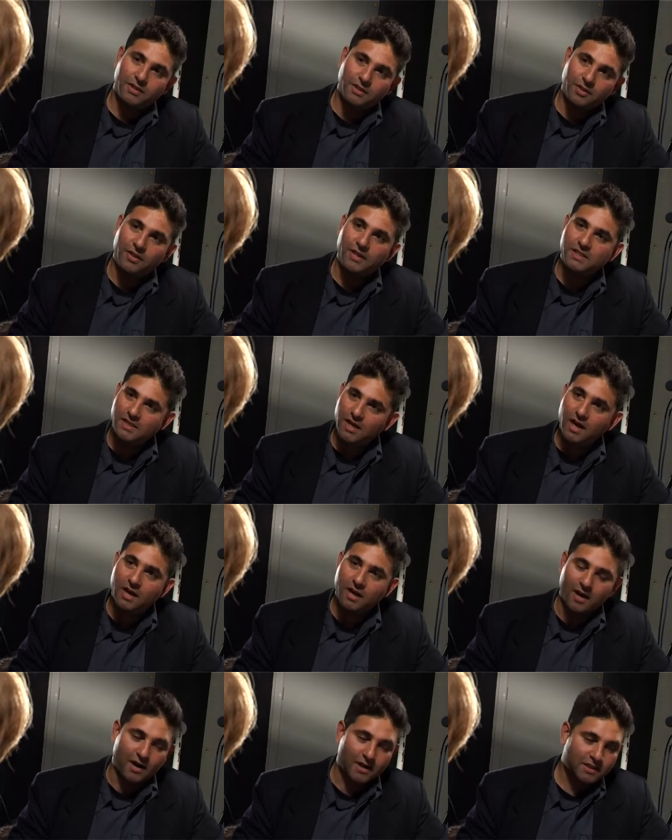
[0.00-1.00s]
to these young
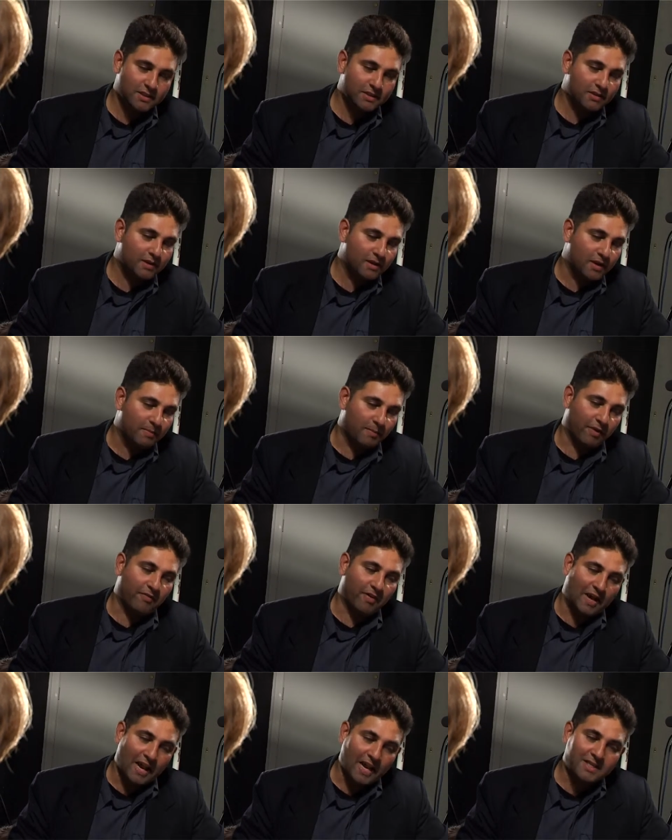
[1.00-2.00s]
guys by
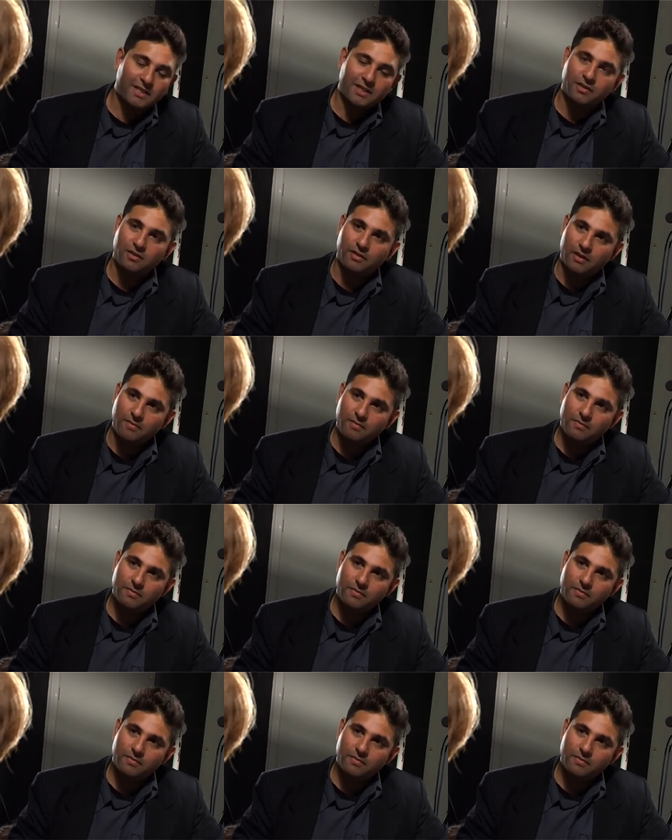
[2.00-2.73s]
relating to them,